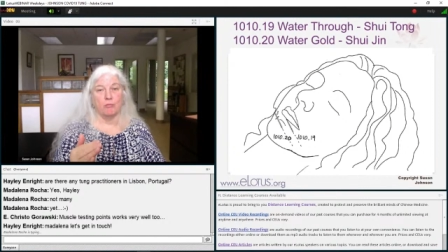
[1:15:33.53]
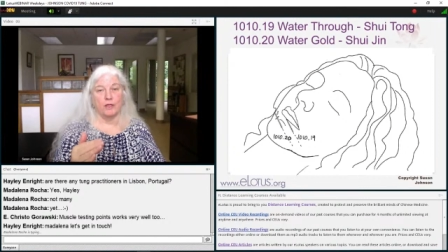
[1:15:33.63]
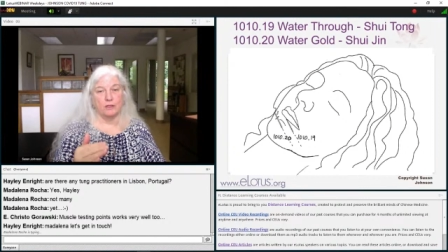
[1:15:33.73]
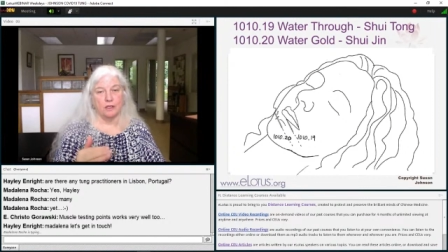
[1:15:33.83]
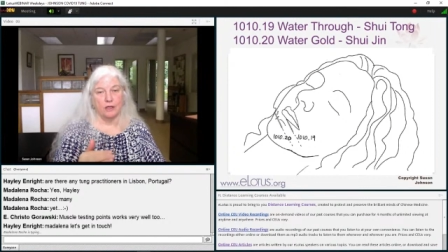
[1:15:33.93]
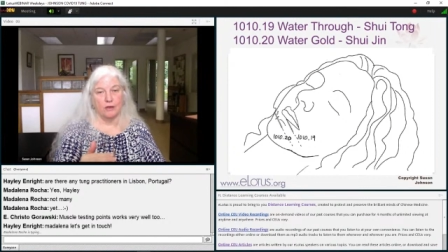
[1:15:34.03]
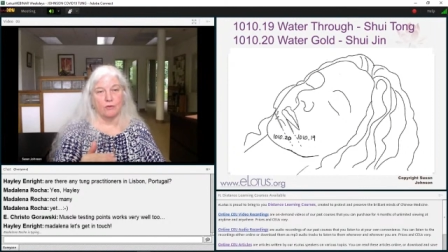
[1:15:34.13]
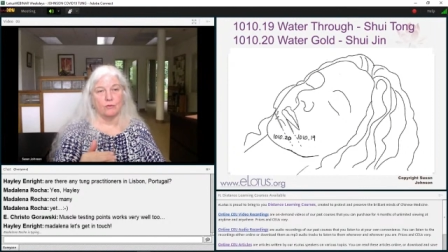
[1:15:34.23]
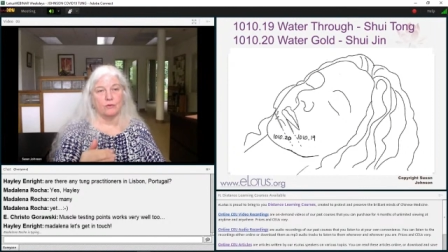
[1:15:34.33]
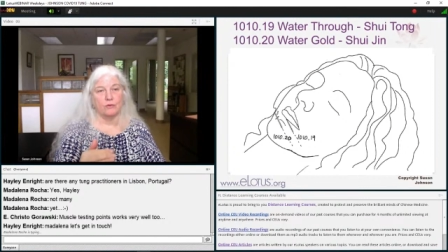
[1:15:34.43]

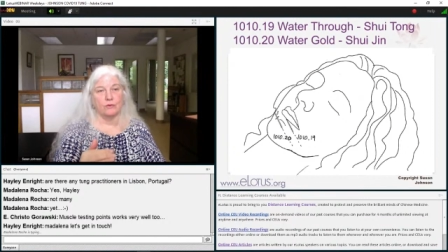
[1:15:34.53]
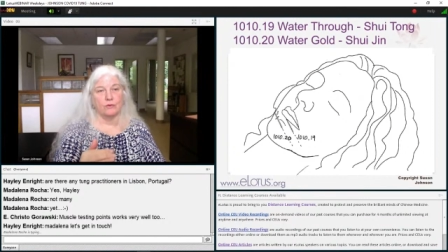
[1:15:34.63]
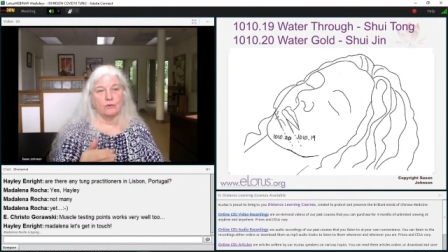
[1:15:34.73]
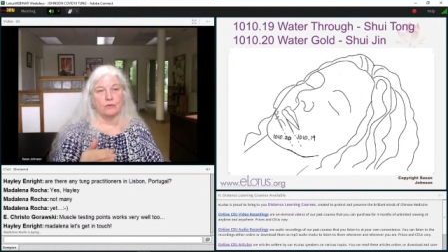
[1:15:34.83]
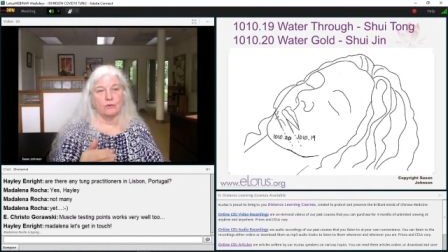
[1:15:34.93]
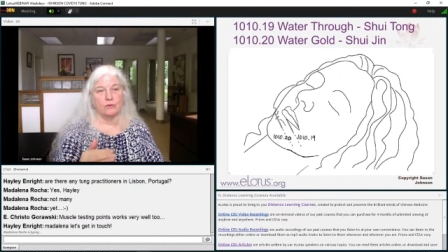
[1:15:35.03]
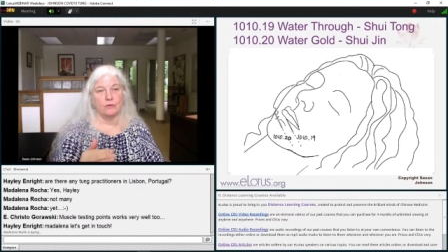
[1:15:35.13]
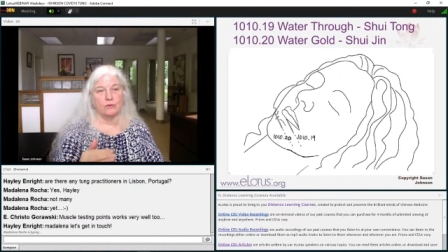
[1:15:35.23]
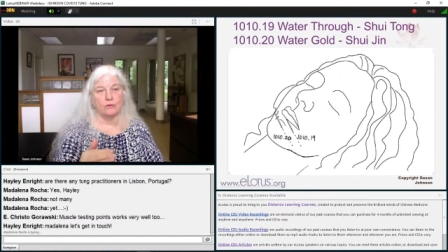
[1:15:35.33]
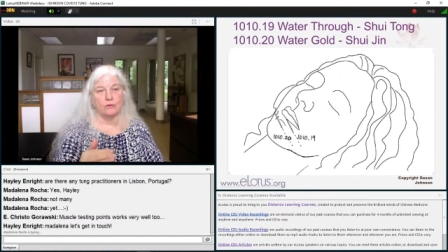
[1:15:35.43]
below the corner
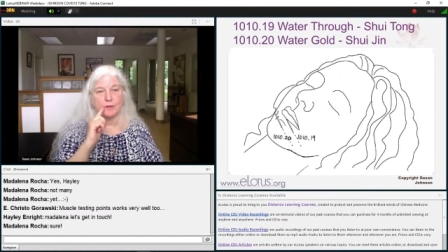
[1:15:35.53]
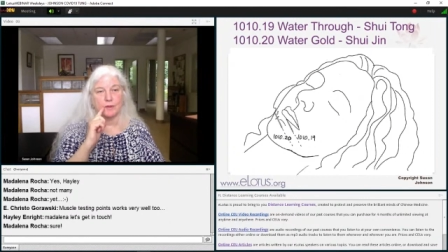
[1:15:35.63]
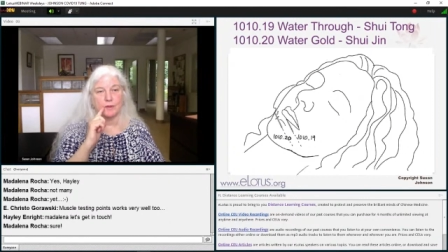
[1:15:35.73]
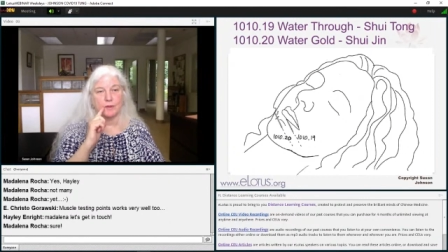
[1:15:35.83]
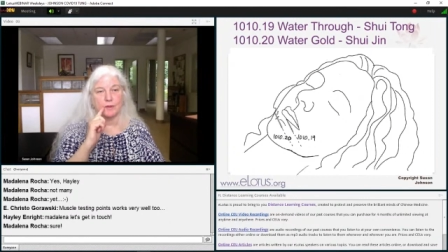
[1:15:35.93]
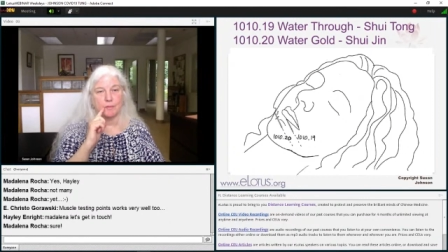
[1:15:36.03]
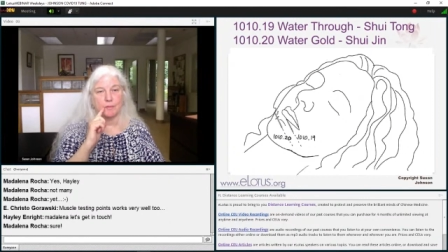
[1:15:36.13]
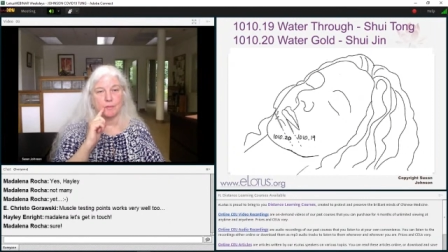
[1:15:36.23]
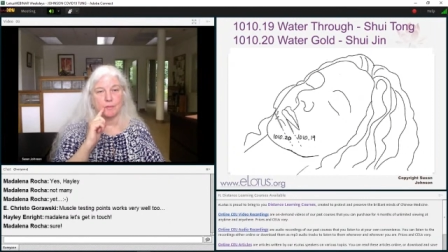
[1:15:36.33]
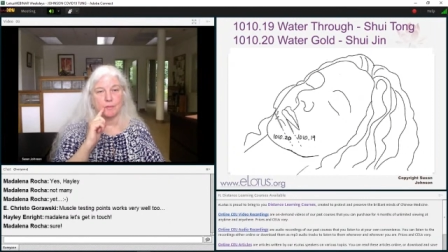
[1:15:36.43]
of the mouth.
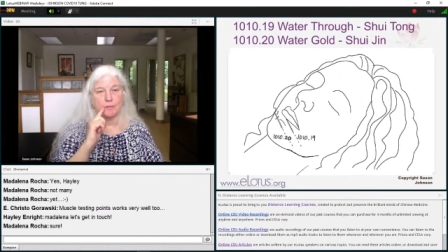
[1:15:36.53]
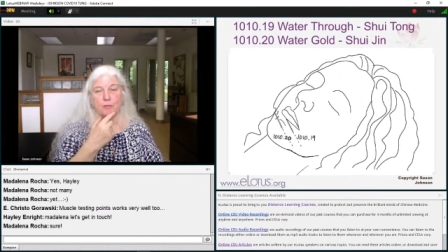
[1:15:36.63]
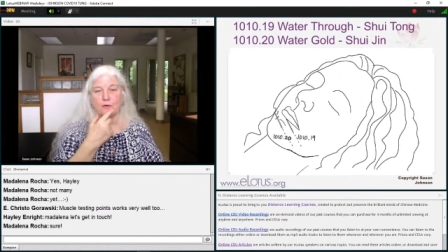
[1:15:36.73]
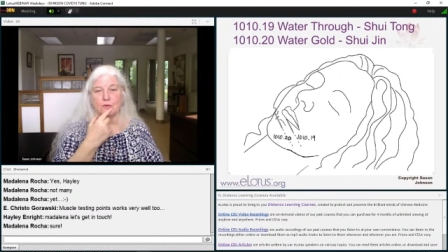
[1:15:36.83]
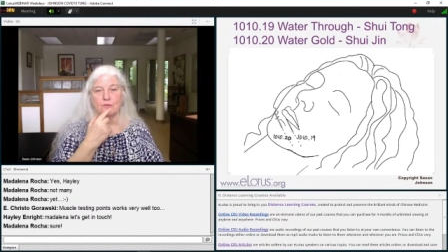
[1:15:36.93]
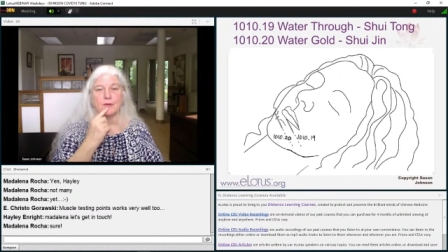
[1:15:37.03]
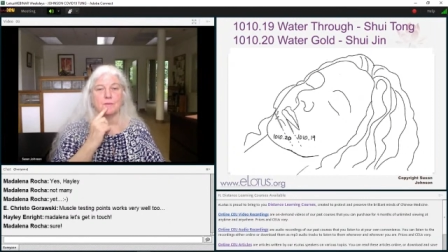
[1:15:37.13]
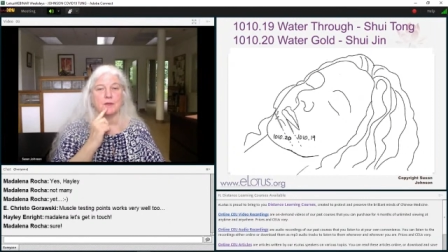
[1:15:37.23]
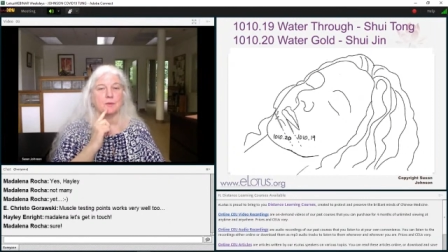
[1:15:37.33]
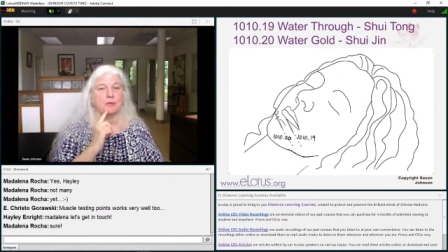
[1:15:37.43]
So first
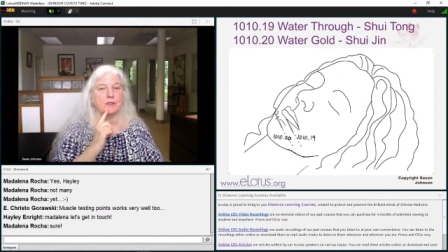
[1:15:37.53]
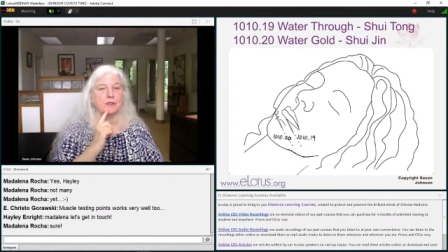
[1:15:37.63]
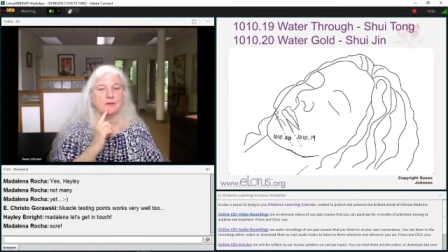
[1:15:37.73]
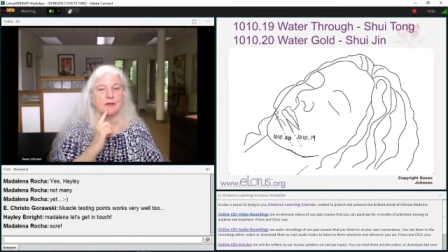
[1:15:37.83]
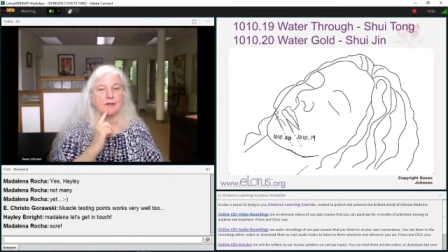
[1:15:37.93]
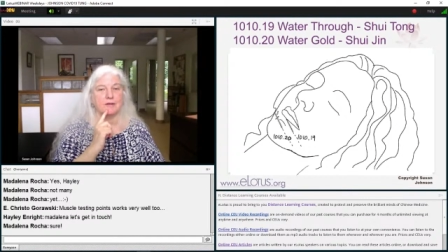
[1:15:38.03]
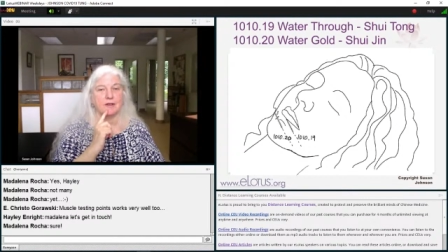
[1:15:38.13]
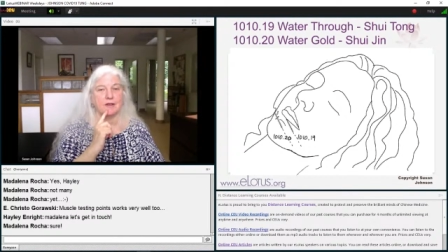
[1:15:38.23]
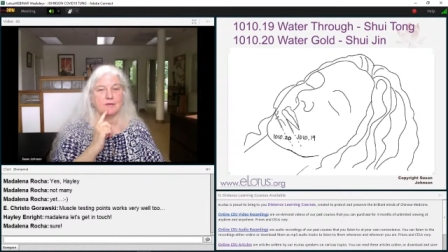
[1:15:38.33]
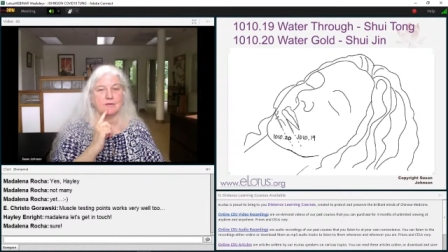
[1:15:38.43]
I'm going to put in 10,
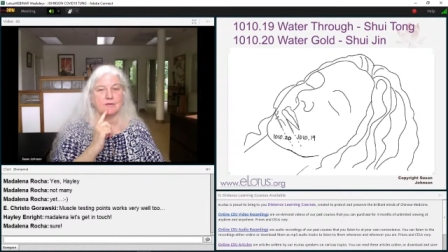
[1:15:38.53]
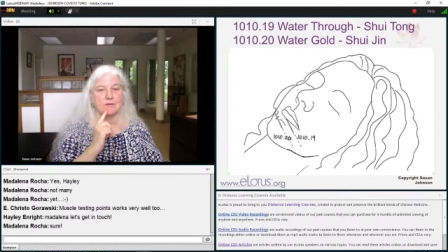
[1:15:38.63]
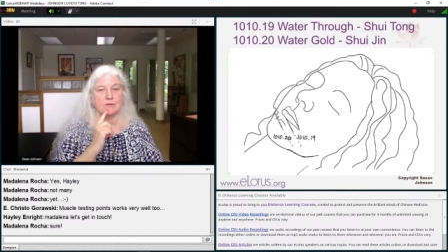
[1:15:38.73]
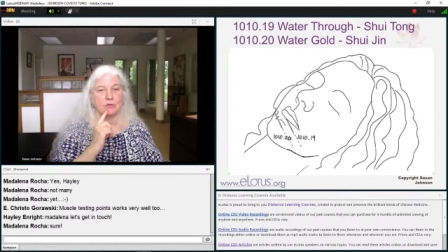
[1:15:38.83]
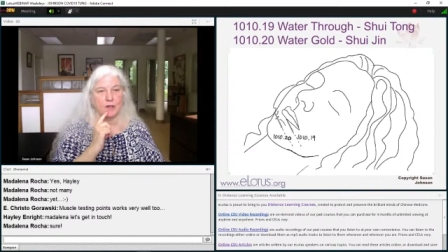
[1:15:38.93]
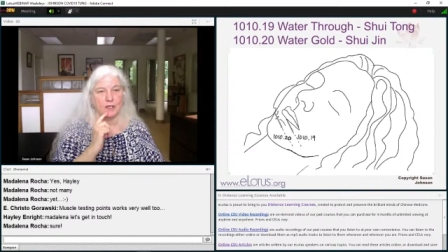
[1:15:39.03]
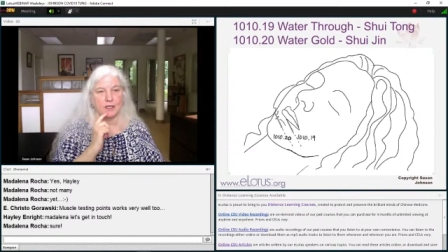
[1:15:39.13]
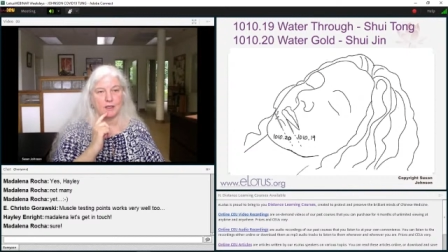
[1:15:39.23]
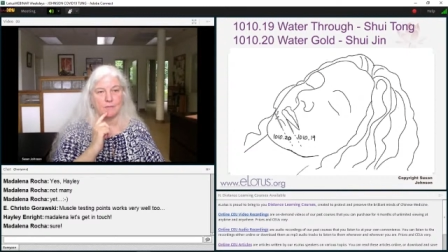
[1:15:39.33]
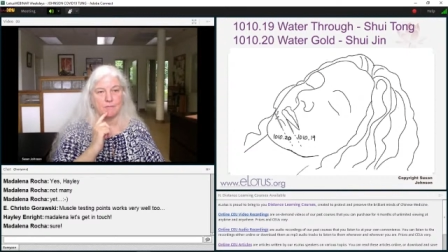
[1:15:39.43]
10,
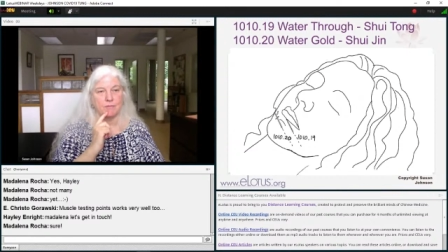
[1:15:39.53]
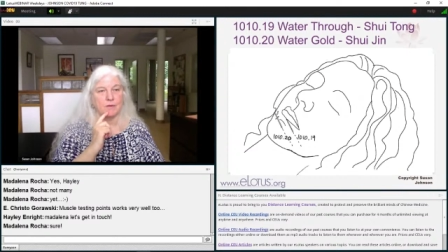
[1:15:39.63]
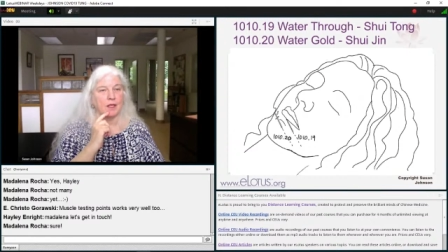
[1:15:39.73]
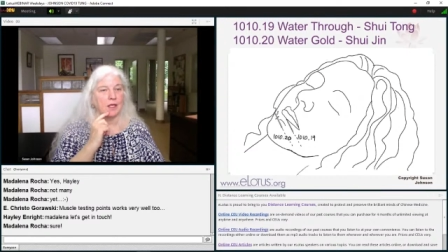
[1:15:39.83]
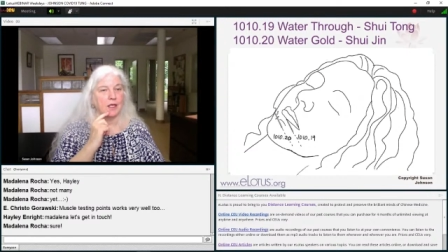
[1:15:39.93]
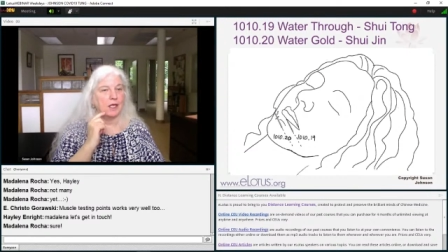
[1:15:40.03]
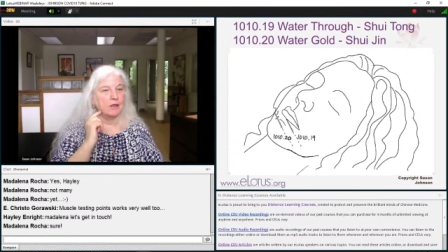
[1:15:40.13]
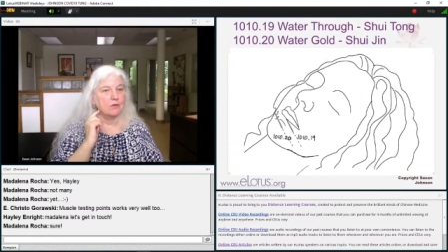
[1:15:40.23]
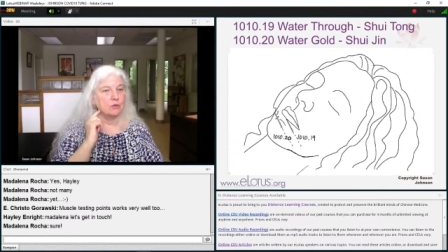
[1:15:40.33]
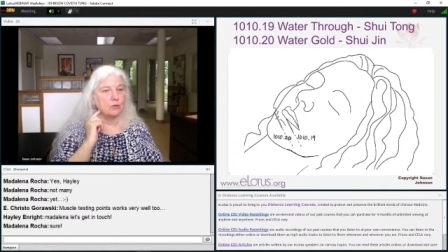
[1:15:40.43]
20,
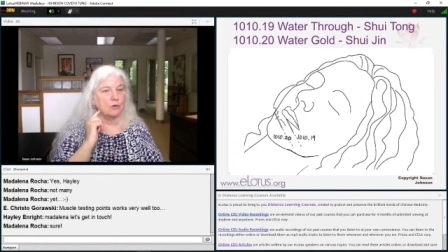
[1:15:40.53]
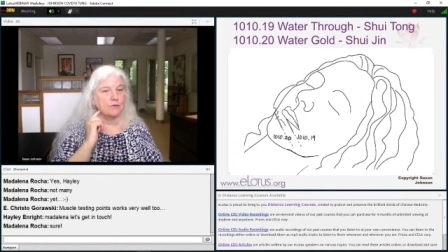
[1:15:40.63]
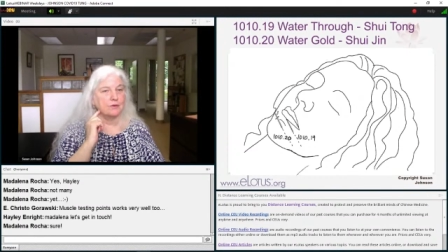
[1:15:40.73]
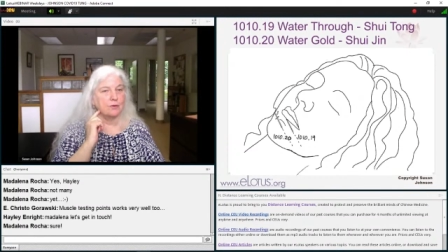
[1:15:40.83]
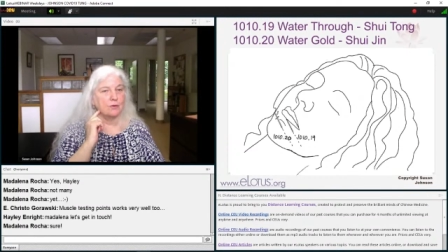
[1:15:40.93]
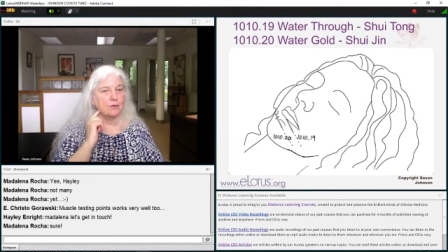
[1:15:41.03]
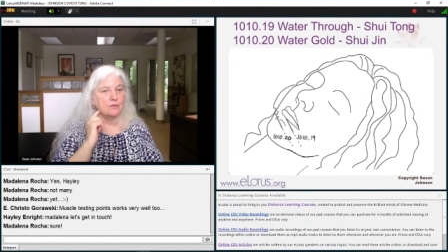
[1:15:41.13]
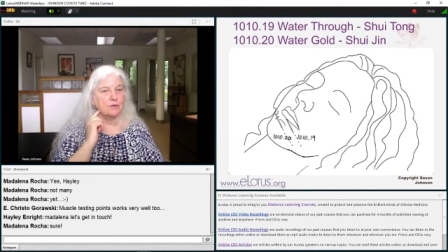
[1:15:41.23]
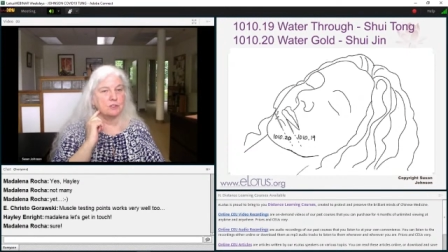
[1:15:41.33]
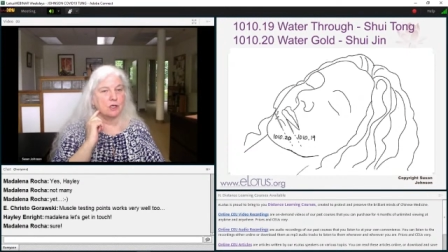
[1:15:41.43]
angle towards the corner
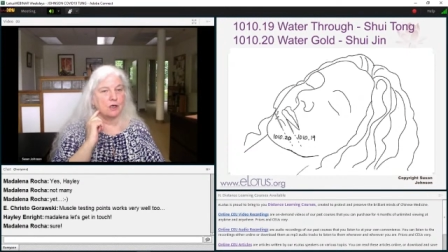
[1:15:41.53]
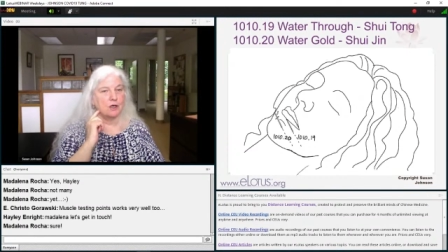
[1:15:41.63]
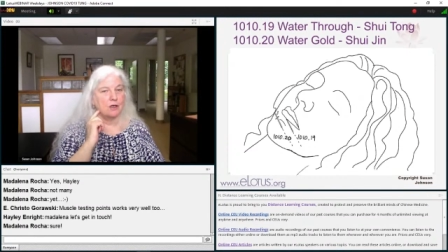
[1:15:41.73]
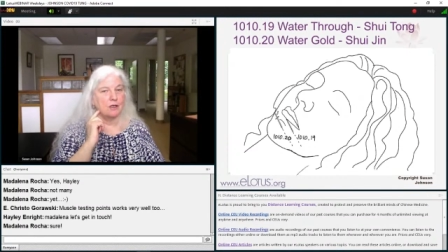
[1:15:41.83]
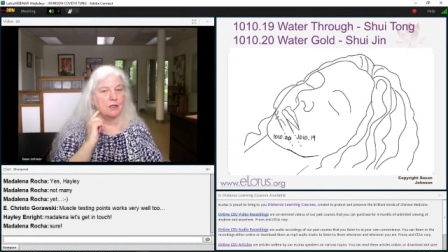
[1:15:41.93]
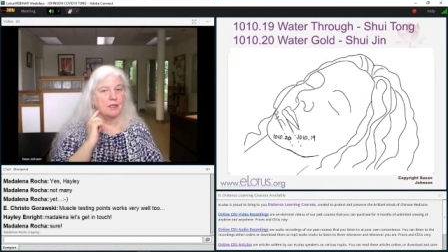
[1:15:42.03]
of the jaw.